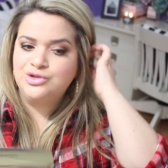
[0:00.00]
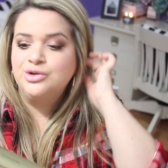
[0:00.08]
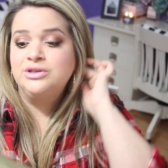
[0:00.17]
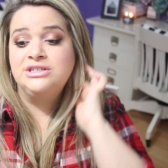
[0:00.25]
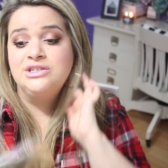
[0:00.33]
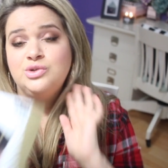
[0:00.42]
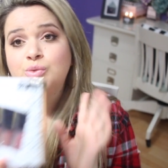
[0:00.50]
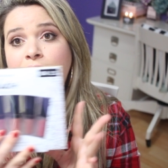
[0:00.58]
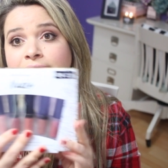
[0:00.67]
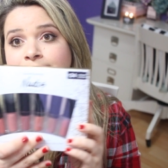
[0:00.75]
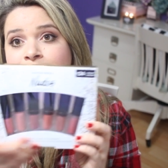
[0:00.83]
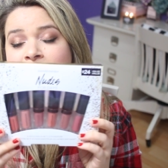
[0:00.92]
So this is
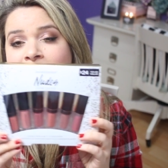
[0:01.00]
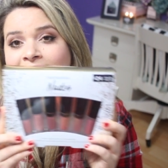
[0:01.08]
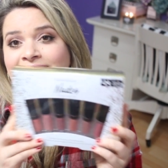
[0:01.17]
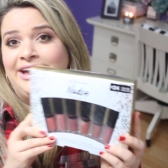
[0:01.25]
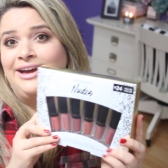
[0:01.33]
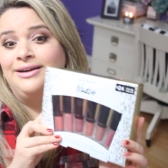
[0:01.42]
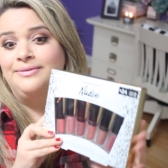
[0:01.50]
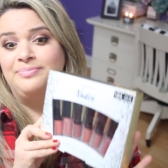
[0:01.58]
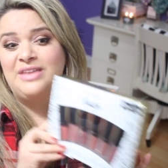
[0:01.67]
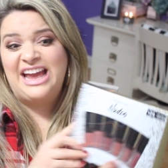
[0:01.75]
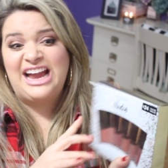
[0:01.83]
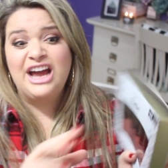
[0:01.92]
one that
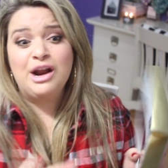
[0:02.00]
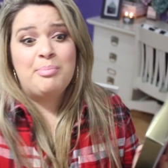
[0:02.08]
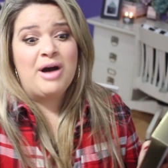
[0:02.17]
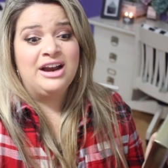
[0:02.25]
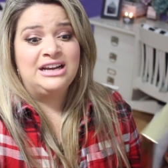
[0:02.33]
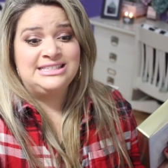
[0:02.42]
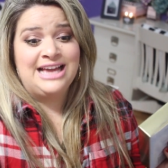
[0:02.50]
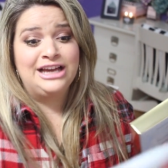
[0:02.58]
I kind of bought as